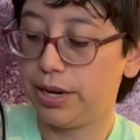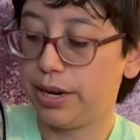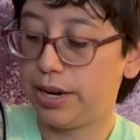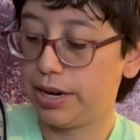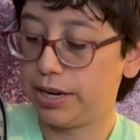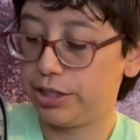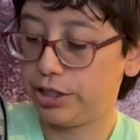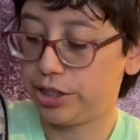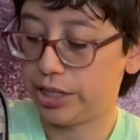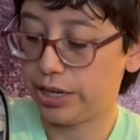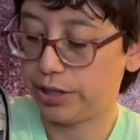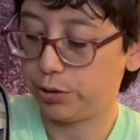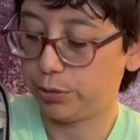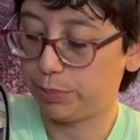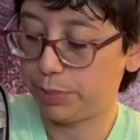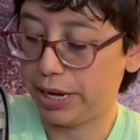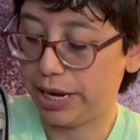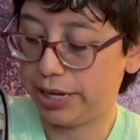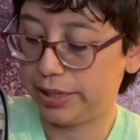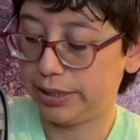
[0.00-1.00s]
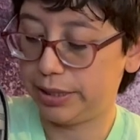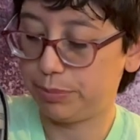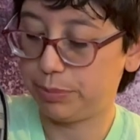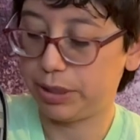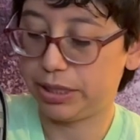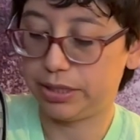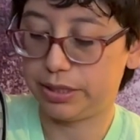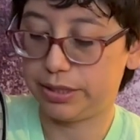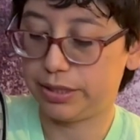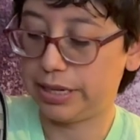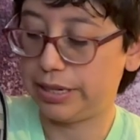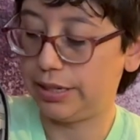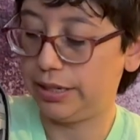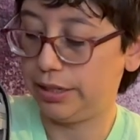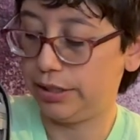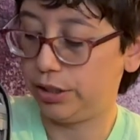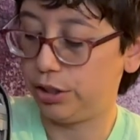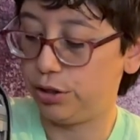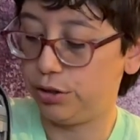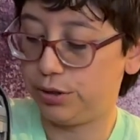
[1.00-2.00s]
eyeshadow palette because I
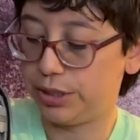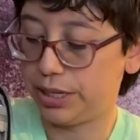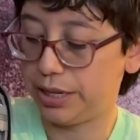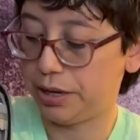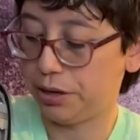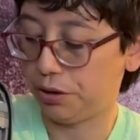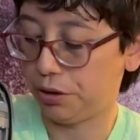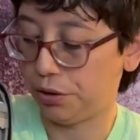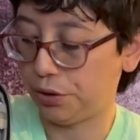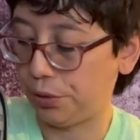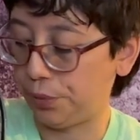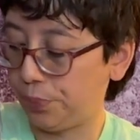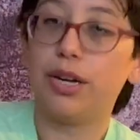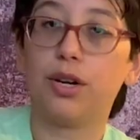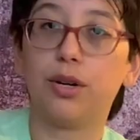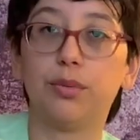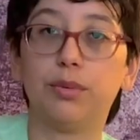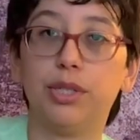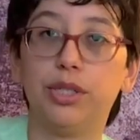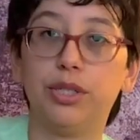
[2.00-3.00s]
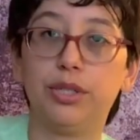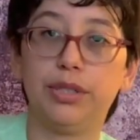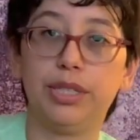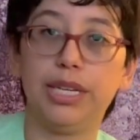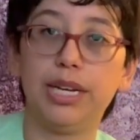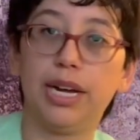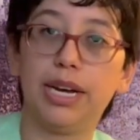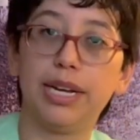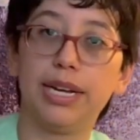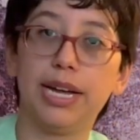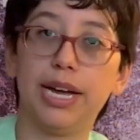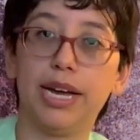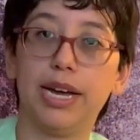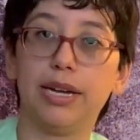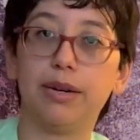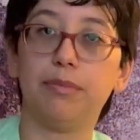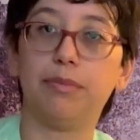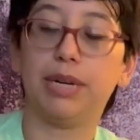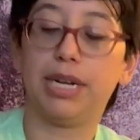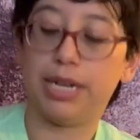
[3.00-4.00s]
didn't use it at all. Originally I
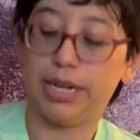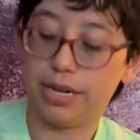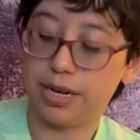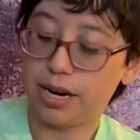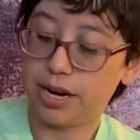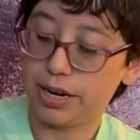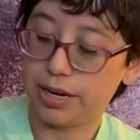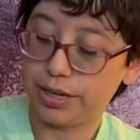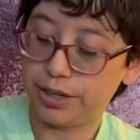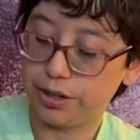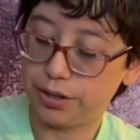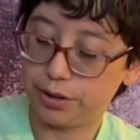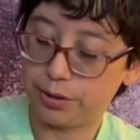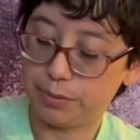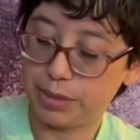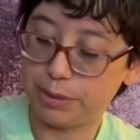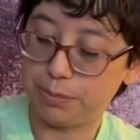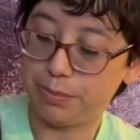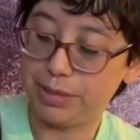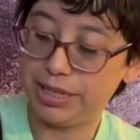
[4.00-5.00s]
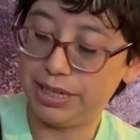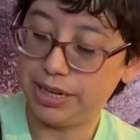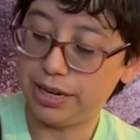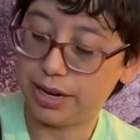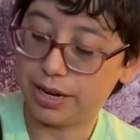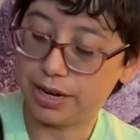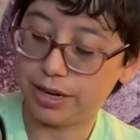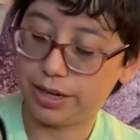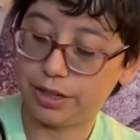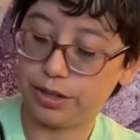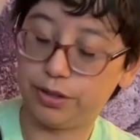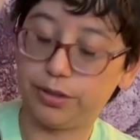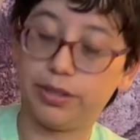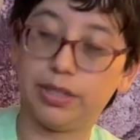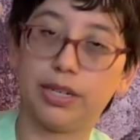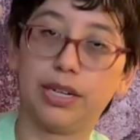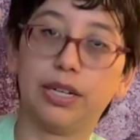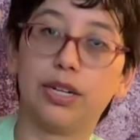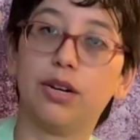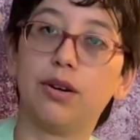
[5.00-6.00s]
had my iron, my mini iron
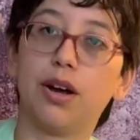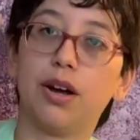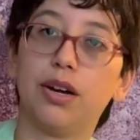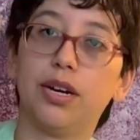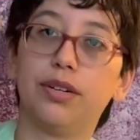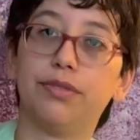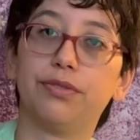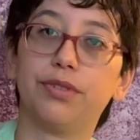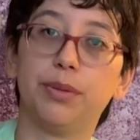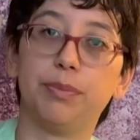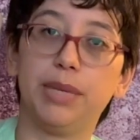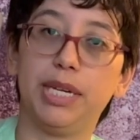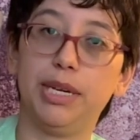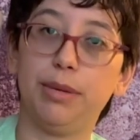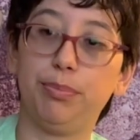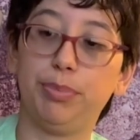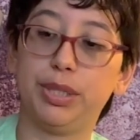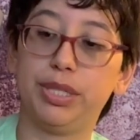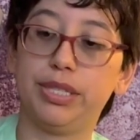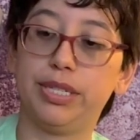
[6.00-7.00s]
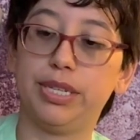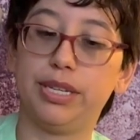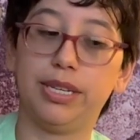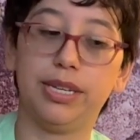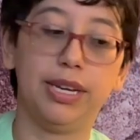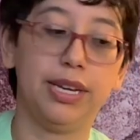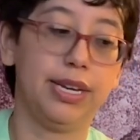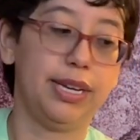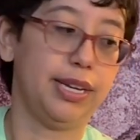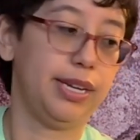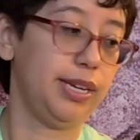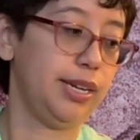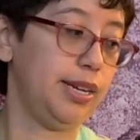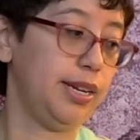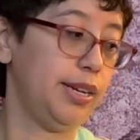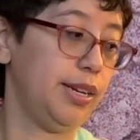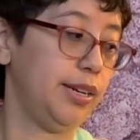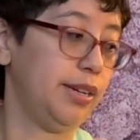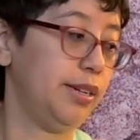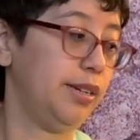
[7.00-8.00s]
that I got from Ipsy
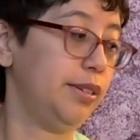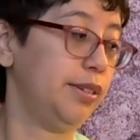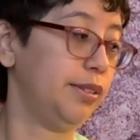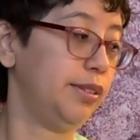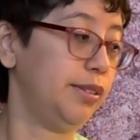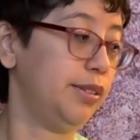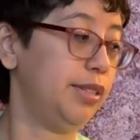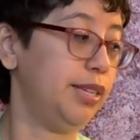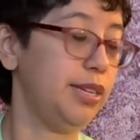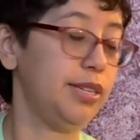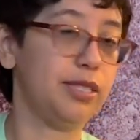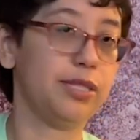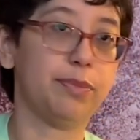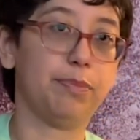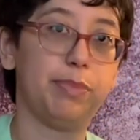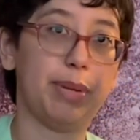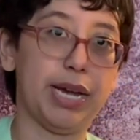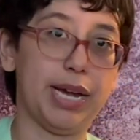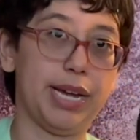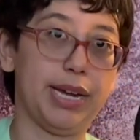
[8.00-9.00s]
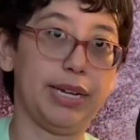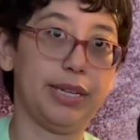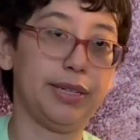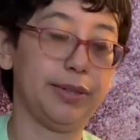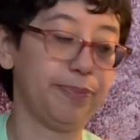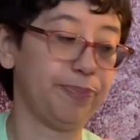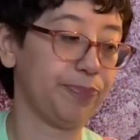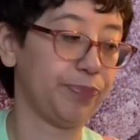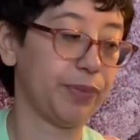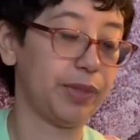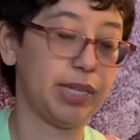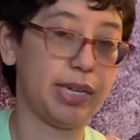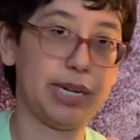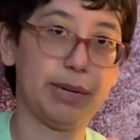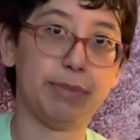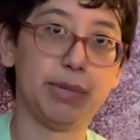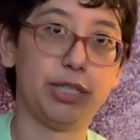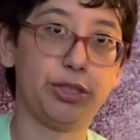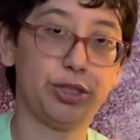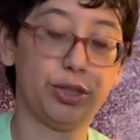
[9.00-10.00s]
in this bag that I
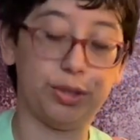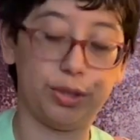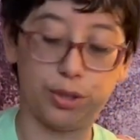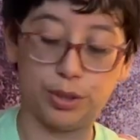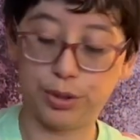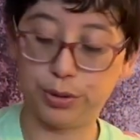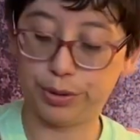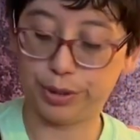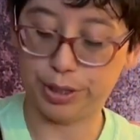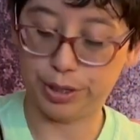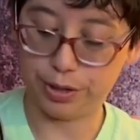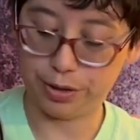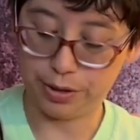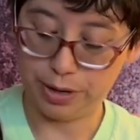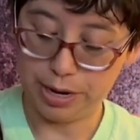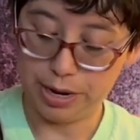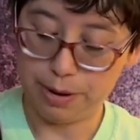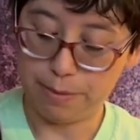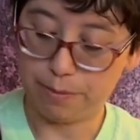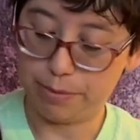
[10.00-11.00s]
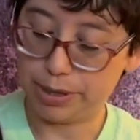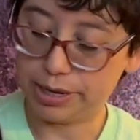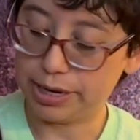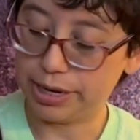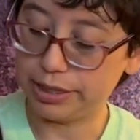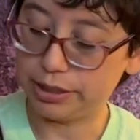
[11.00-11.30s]
mentioned earlier, but I